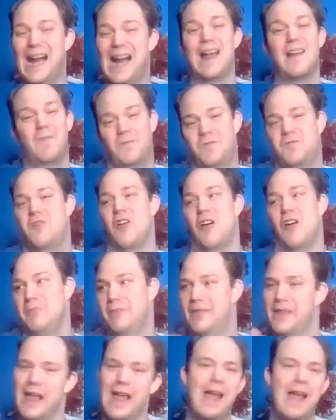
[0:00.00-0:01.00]
And
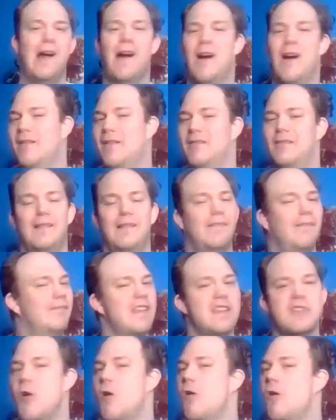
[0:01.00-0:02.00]
from there,
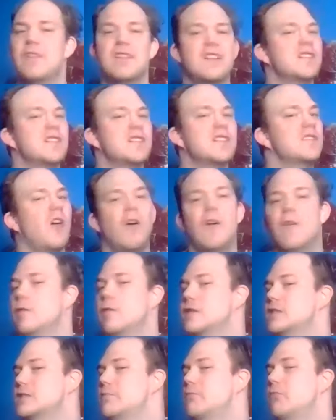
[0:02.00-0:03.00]
this whole thing just started
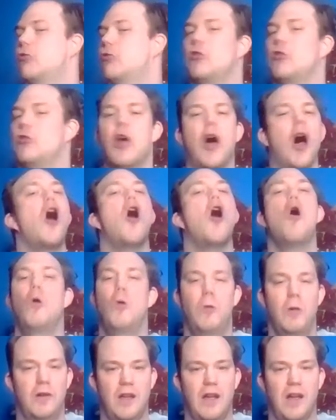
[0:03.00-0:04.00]
to
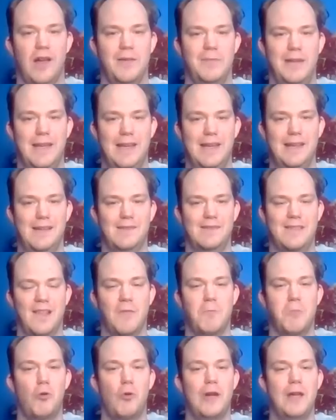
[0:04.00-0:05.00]
explode. I mean, to
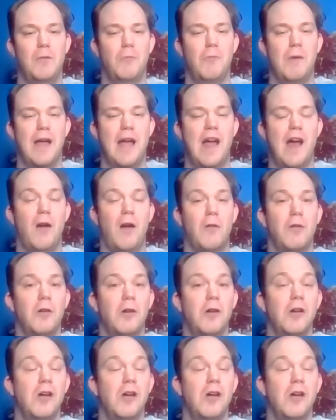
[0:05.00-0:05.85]
the point where